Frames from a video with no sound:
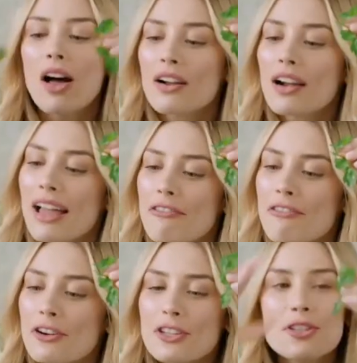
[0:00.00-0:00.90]
tiny
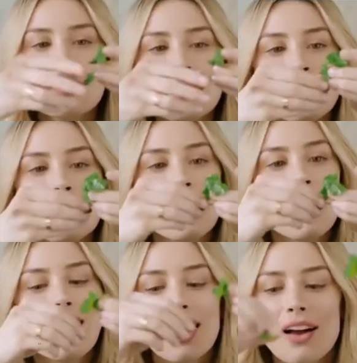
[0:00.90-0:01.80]
thin
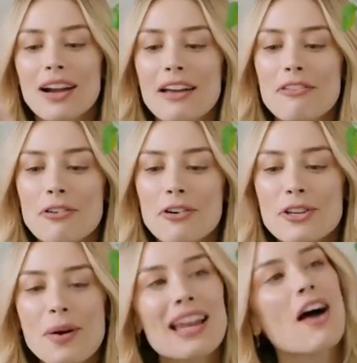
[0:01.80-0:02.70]
leaves. Oh, very,
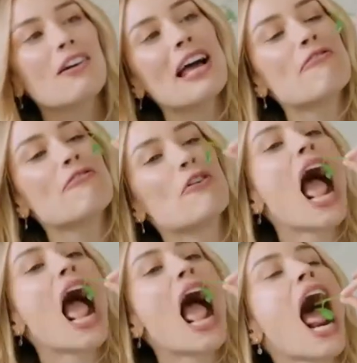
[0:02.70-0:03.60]
very tiny
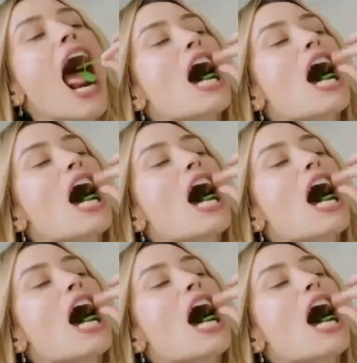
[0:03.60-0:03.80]
leaves. That's,